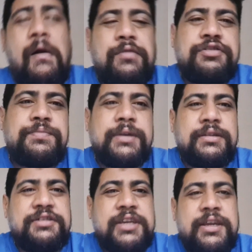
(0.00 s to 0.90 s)
which
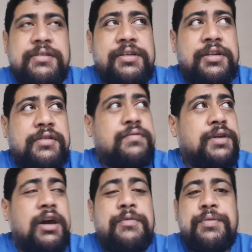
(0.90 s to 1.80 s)
means that
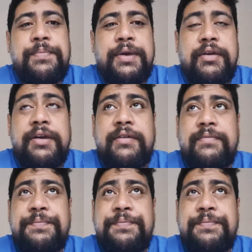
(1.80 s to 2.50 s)
we are preparing.